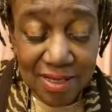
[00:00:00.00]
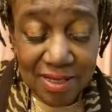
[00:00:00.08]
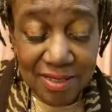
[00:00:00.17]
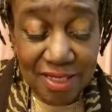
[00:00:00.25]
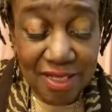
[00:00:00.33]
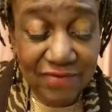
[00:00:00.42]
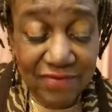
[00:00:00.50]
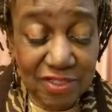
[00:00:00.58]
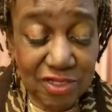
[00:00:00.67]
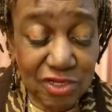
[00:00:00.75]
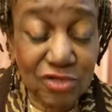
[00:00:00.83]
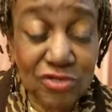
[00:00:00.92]
give a
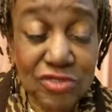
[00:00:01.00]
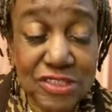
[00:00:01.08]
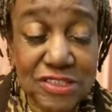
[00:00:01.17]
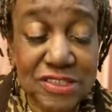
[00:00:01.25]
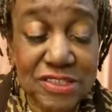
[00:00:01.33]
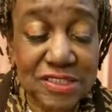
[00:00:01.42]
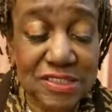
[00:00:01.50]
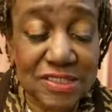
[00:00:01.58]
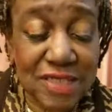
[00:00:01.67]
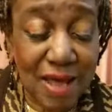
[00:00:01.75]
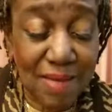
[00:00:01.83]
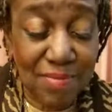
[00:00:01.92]
little
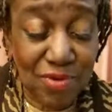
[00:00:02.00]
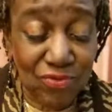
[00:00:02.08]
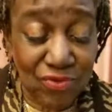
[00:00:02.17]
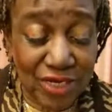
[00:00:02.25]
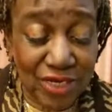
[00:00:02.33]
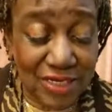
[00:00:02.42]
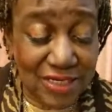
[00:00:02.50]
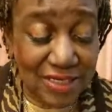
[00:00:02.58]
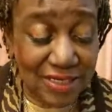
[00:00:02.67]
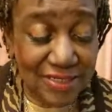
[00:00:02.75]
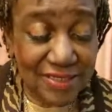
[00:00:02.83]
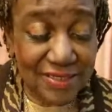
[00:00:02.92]

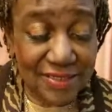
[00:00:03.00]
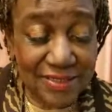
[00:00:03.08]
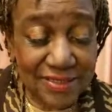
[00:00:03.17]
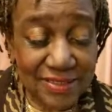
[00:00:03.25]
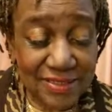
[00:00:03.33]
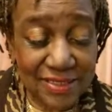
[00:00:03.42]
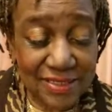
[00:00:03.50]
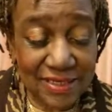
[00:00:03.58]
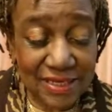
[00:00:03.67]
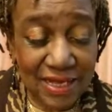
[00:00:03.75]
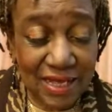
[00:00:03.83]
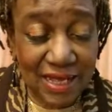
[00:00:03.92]
summary
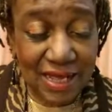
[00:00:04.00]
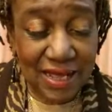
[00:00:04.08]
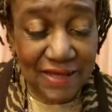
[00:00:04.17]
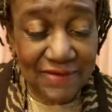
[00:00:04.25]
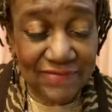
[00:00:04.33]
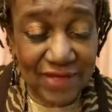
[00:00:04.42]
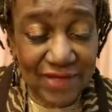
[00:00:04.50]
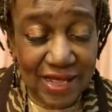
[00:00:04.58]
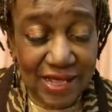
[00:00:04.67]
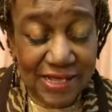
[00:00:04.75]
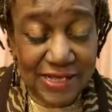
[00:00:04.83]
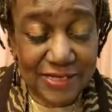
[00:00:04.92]
of
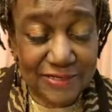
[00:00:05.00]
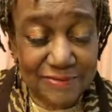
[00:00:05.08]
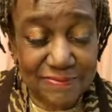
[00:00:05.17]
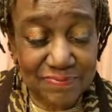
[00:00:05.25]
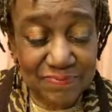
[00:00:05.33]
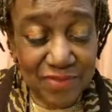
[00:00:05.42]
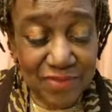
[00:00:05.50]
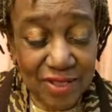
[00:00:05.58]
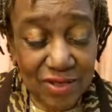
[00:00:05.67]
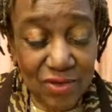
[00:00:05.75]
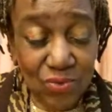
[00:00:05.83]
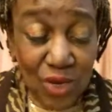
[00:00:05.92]

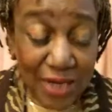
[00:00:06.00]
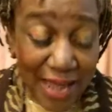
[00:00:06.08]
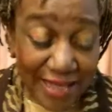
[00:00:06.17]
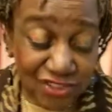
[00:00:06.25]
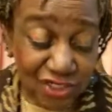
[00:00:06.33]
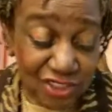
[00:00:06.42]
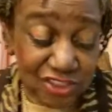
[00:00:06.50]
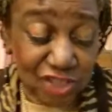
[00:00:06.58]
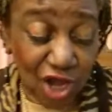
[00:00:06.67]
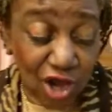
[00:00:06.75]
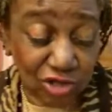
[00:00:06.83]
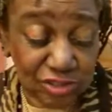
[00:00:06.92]
what I just
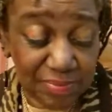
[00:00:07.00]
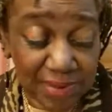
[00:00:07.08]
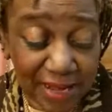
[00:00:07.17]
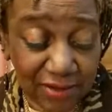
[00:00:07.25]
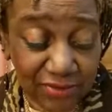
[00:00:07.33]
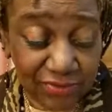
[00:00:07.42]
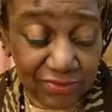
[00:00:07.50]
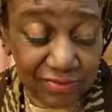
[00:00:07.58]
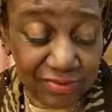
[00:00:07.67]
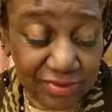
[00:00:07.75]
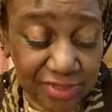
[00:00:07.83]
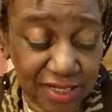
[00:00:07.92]
talked about,
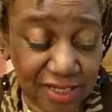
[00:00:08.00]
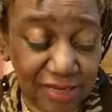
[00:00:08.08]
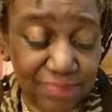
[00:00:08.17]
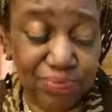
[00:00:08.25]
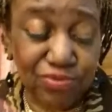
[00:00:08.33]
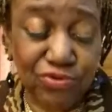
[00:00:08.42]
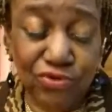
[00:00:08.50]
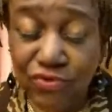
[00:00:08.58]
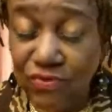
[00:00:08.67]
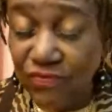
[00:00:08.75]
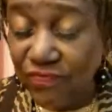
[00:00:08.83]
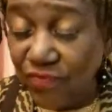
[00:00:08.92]
the
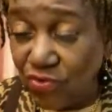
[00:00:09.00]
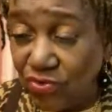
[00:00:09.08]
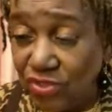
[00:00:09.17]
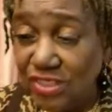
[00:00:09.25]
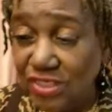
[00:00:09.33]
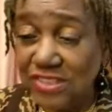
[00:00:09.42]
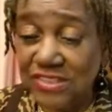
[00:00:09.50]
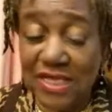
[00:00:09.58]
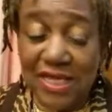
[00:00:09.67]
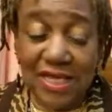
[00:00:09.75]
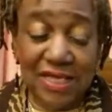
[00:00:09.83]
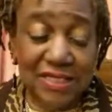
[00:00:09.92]
improved focus
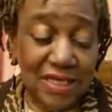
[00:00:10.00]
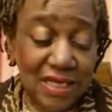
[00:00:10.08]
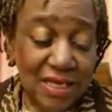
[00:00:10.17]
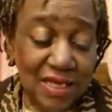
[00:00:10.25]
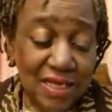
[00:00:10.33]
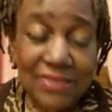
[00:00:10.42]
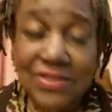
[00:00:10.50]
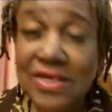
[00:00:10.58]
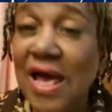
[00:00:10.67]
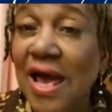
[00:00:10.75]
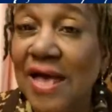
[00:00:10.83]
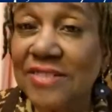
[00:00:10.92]
and the
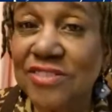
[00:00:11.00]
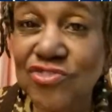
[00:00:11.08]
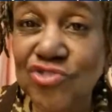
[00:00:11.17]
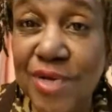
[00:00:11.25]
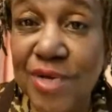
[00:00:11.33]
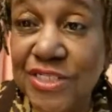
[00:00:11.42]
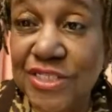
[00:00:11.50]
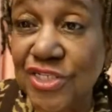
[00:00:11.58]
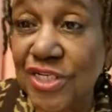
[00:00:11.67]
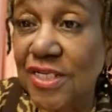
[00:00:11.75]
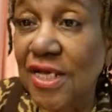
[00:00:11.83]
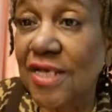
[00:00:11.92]

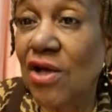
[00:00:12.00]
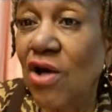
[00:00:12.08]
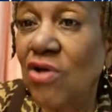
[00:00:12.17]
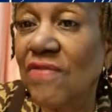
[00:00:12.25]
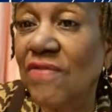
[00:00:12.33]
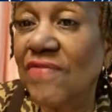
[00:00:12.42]
concentration and all of